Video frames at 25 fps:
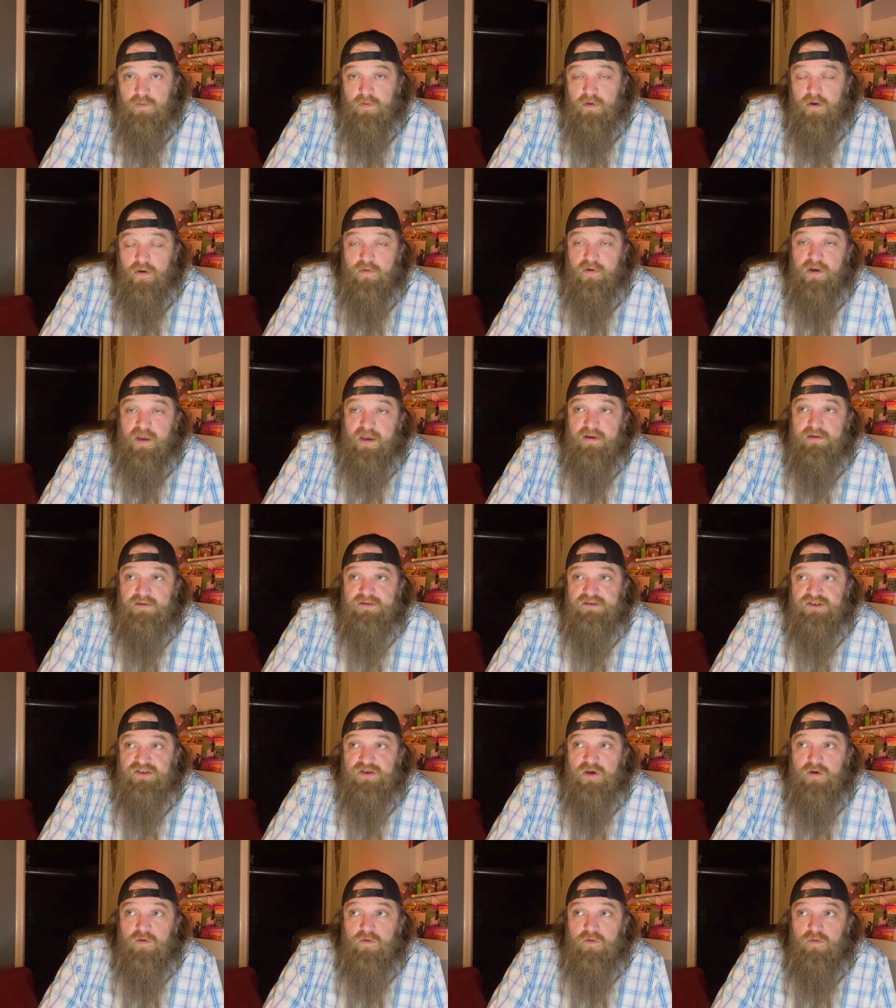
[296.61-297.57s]
Okay.
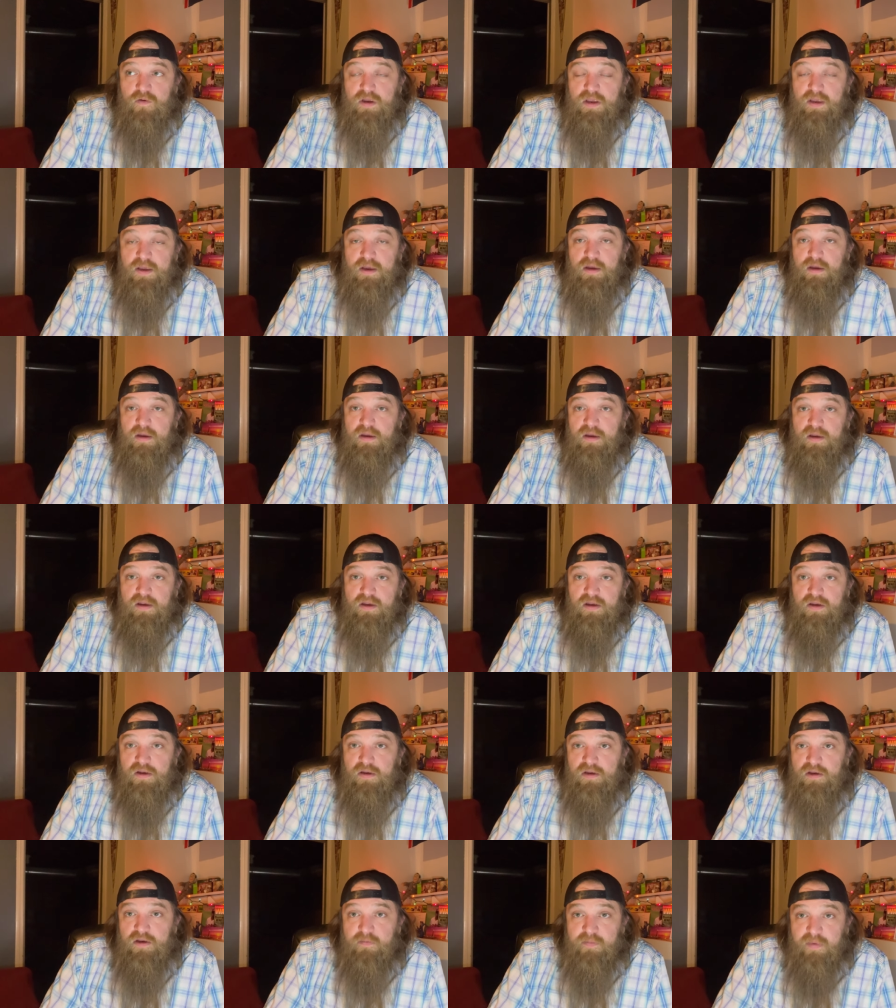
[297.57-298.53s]
So
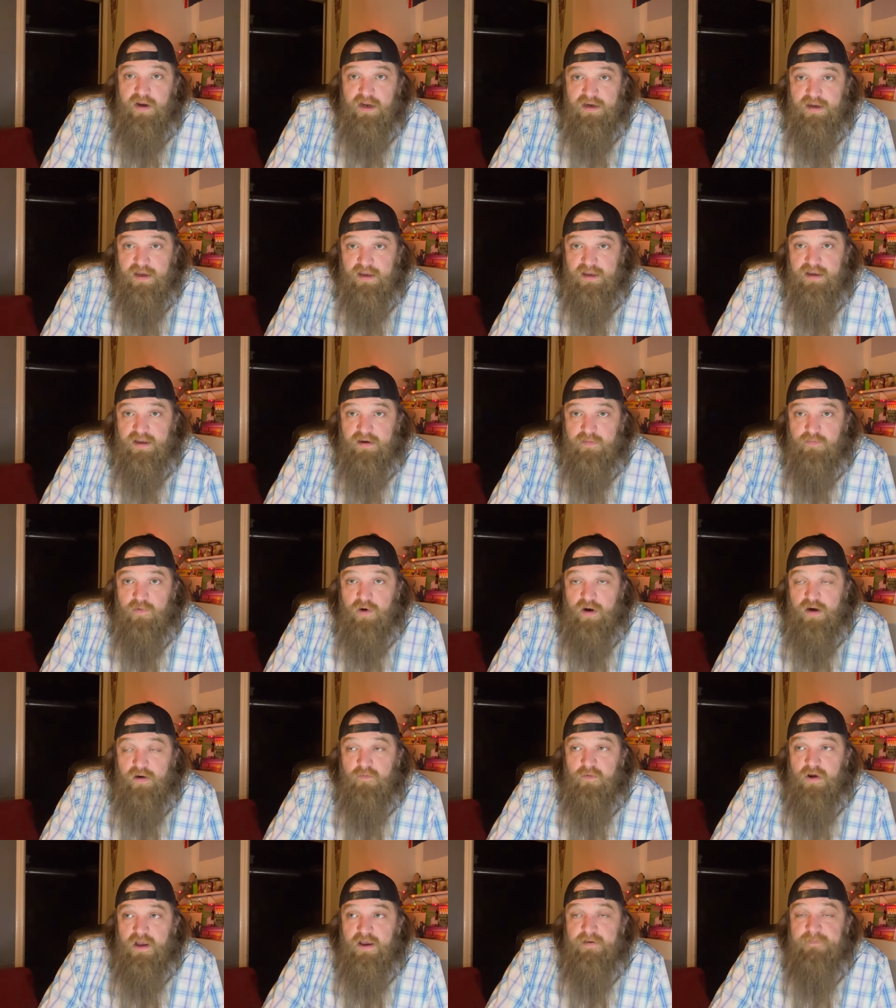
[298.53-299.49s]
you might not get them right
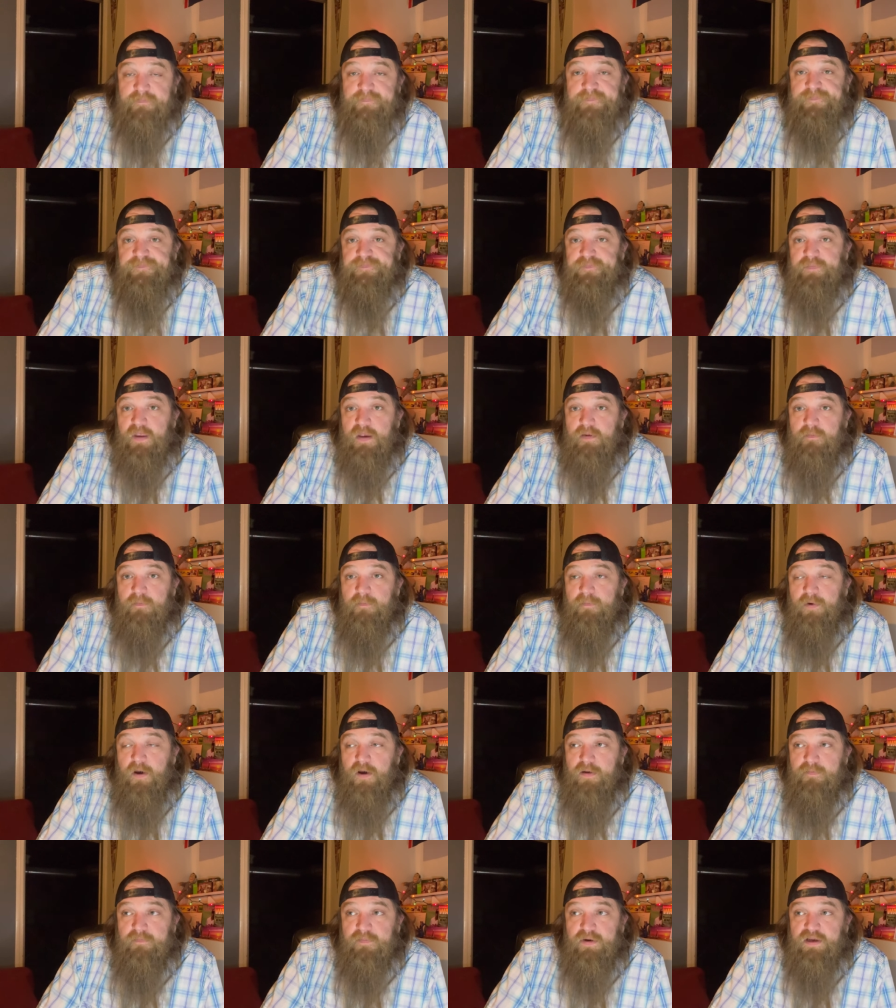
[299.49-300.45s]
away,
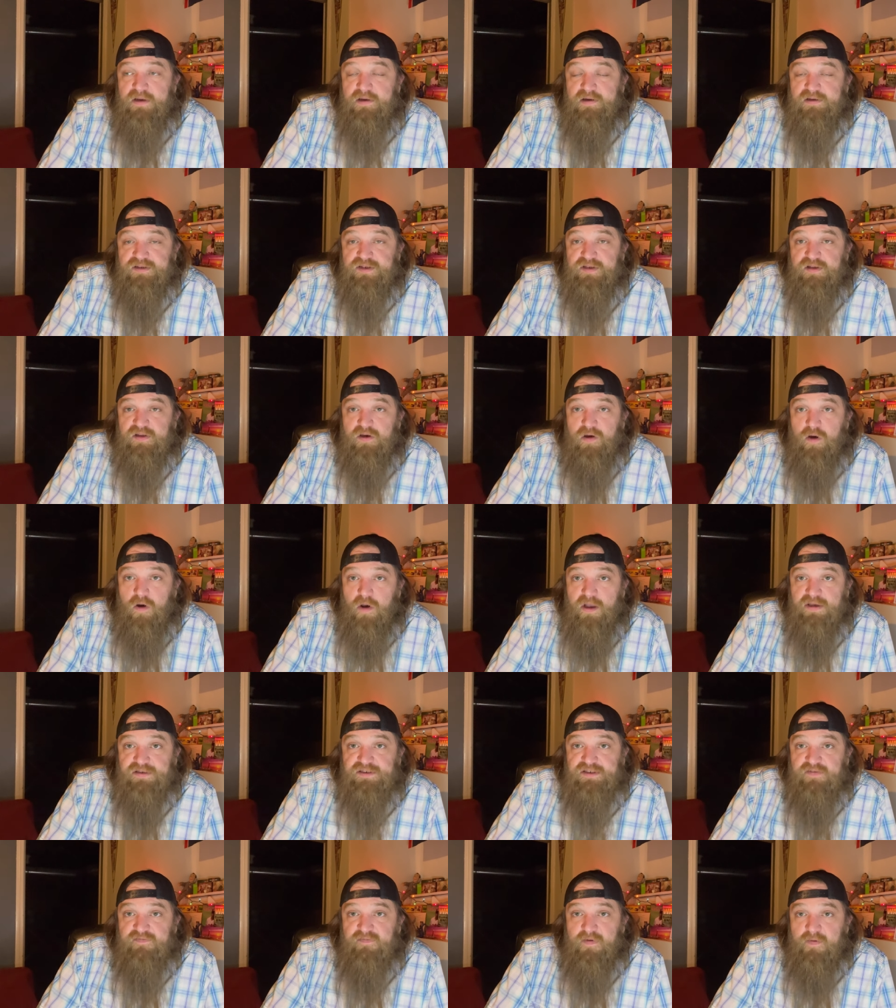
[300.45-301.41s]
but because of the
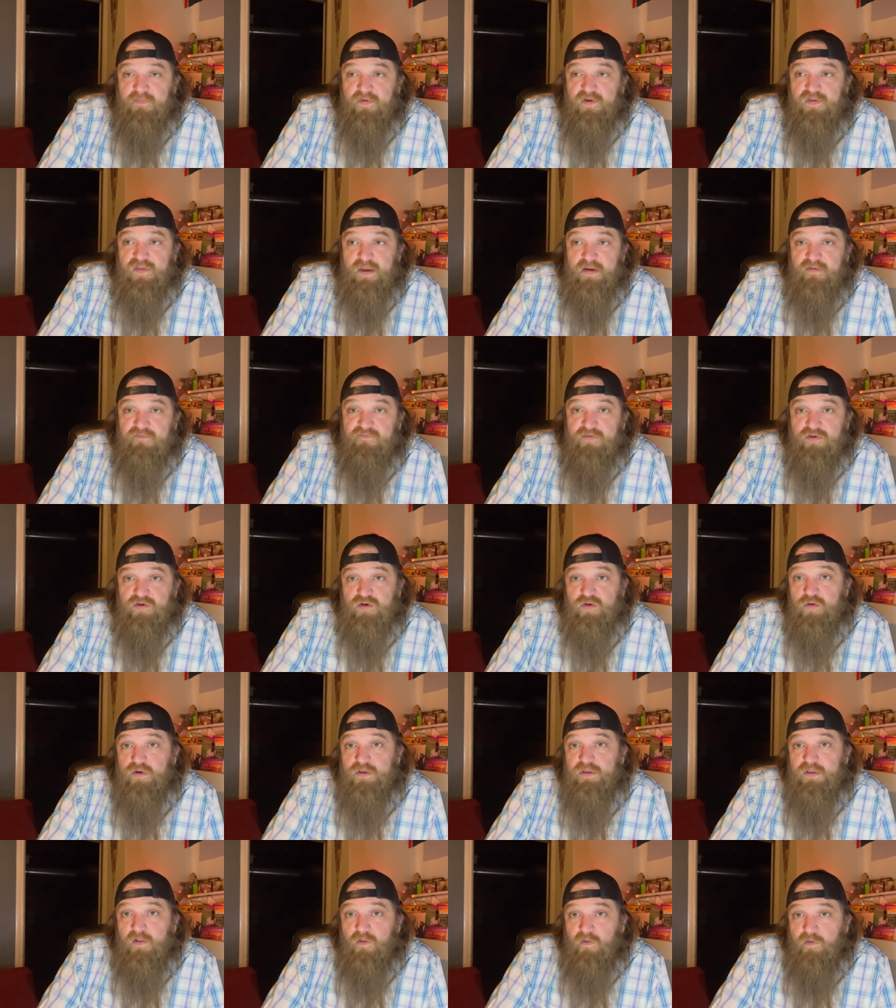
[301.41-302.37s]
cost of everything for
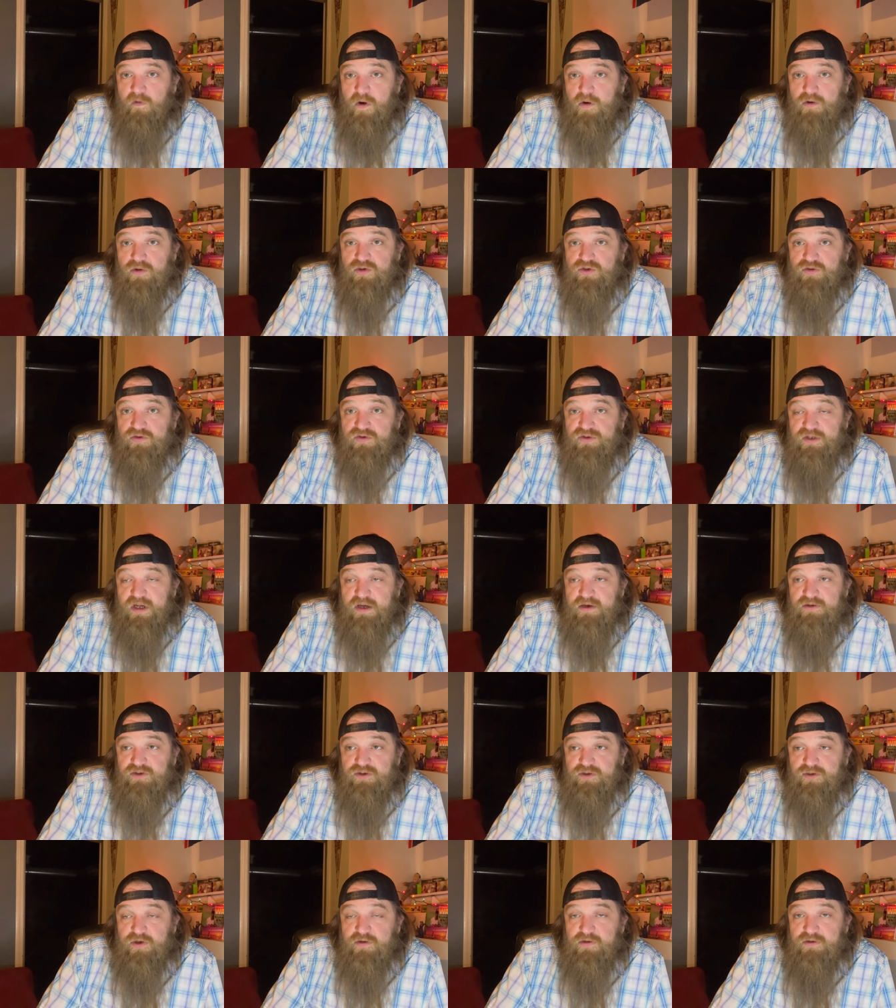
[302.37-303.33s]
doing the larger size
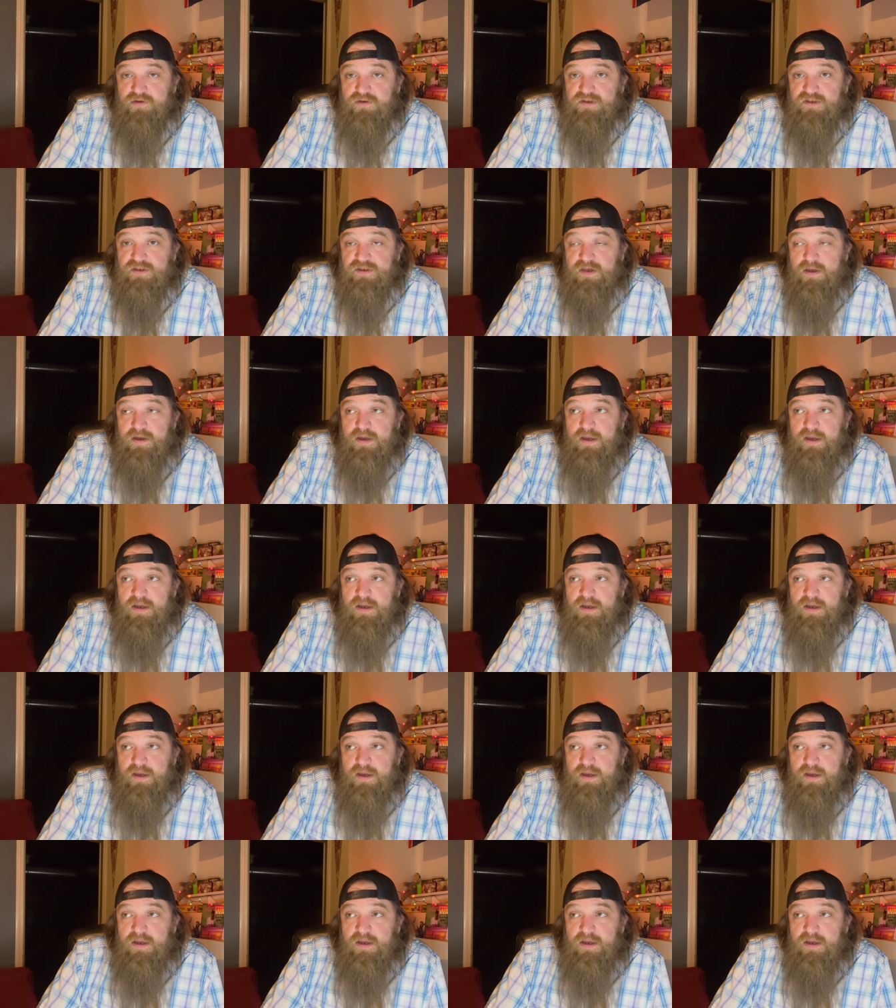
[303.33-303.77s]
shirts,